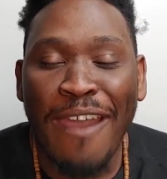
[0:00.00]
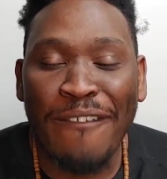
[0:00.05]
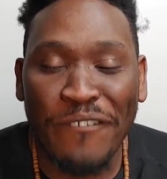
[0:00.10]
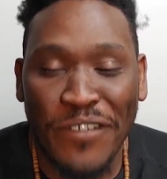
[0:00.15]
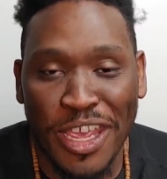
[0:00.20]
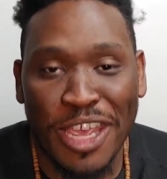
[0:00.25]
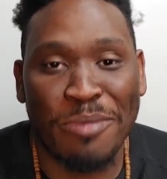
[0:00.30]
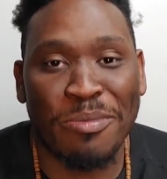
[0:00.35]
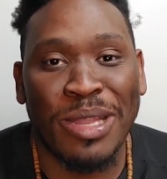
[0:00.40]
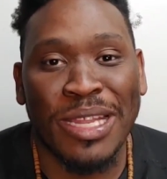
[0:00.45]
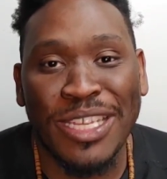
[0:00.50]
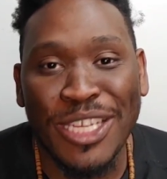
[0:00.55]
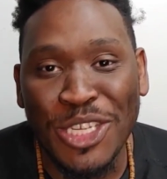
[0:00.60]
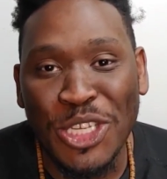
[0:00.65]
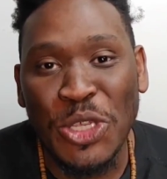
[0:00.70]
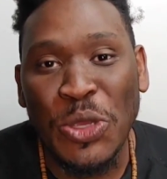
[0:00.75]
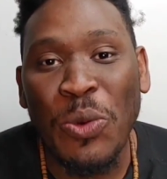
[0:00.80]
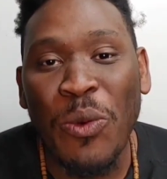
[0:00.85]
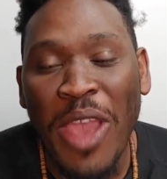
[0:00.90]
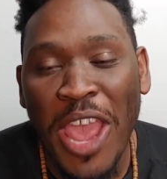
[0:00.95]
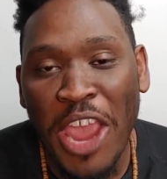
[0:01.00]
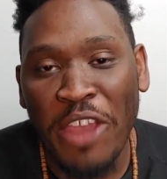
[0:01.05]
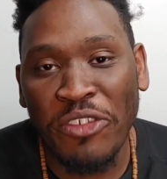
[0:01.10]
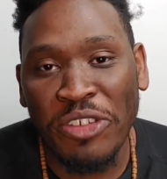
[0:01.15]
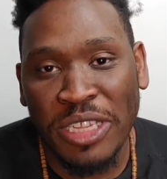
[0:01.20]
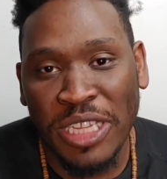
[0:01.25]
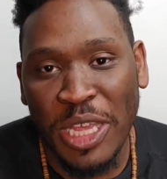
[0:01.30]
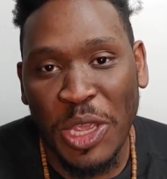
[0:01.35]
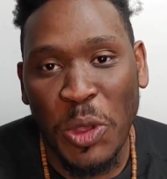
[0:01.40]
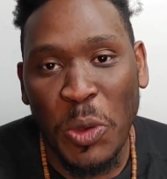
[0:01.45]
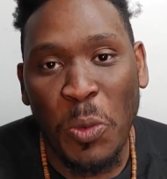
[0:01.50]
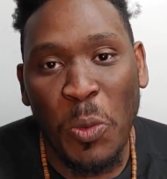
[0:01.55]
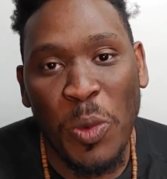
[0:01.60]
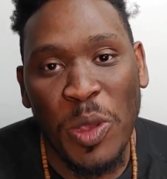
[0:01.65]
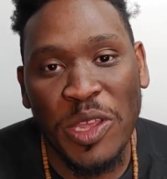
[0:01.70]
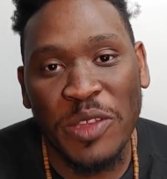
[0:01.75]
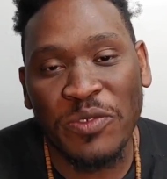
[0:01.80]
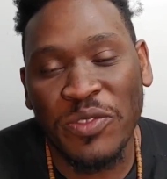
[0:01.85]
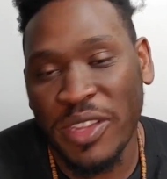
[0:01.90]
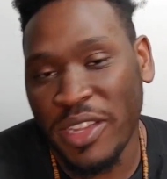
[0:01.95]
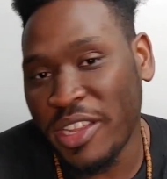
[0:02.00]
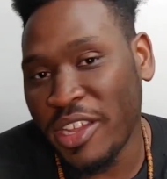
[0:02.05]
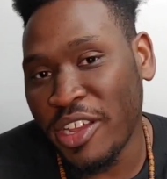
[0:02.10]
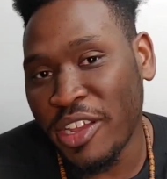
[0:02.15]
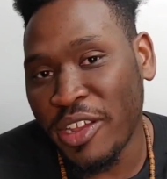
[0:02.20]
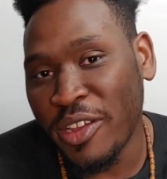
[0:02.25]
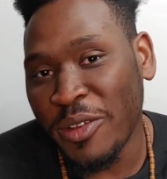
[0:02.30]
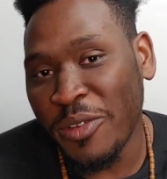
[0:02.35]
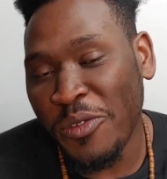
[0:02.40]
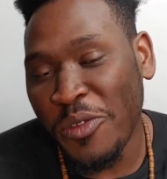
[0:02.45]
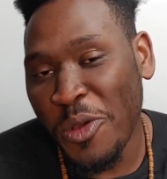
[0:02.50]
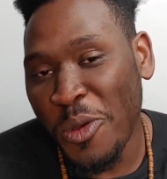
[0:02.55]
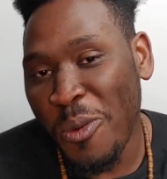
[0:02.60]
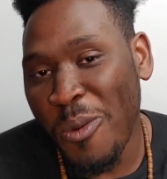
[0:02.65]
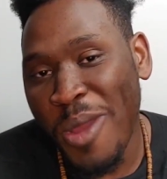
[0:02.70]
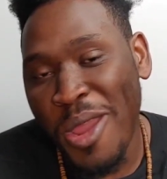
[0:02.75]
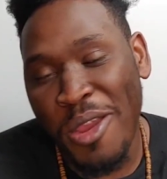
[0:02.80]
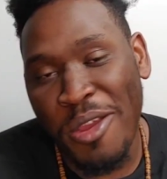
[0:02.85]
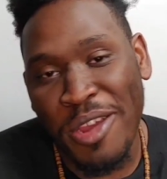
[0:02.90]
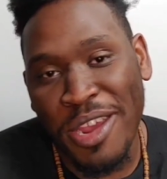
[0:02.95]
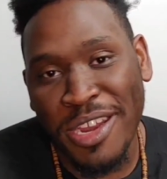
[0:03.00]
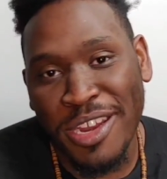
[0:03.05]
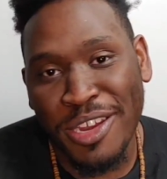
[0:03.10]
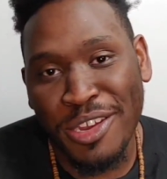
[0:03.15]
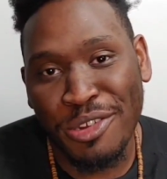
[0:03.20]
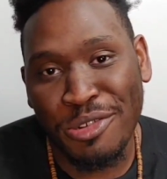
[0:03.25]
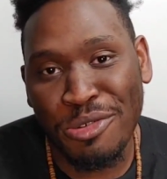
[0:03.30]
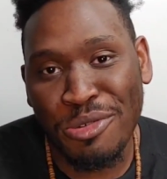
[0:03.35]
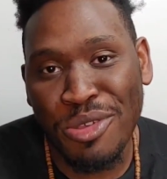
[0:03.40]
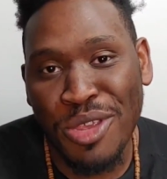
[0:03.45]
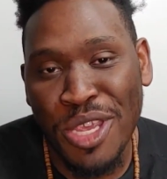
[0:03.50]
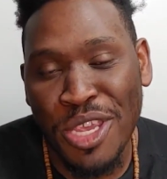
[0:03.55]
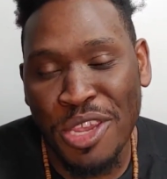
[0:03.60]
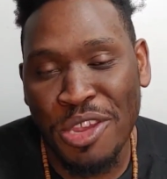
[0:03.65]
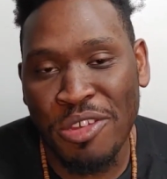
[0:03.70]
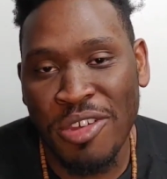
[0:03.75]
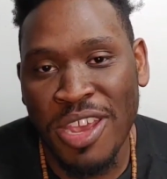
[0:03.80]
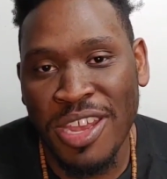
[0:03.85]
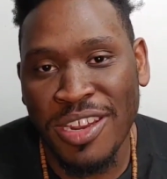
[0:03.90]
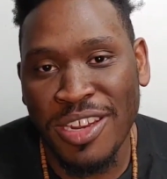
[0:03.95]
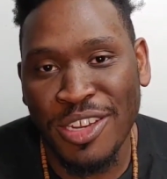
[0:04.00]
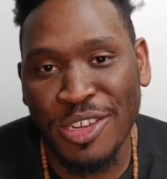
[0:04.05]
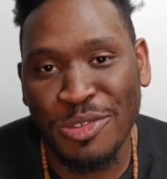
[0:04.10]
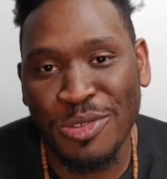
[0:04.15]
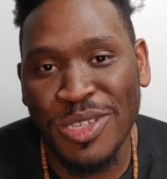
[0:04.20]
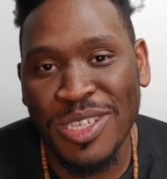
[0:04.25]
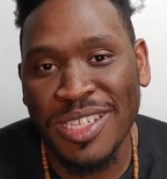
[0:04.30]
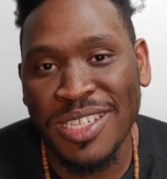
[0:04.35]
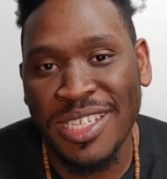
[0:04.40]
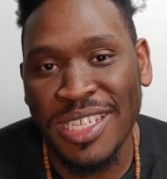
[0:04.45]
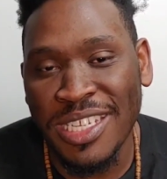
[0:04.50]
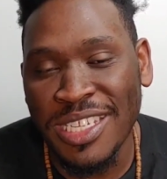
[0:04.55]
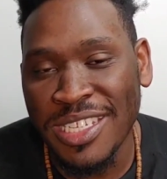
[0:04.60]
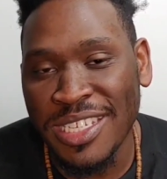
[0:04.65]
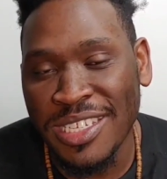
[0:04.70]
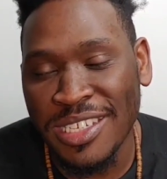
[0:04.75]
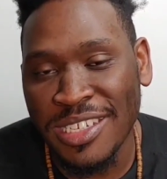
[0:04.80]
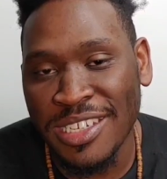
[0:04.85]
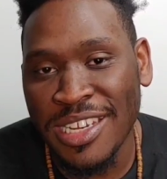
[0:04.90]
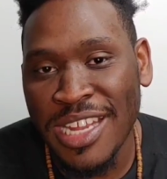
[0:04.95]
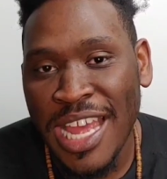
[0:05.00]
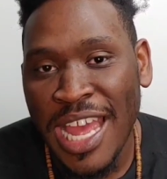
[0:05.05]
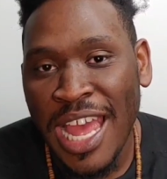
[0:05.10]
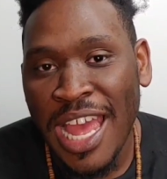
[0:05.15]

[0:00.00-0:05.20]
Family, do everything with love. We are in a new year, in a new season.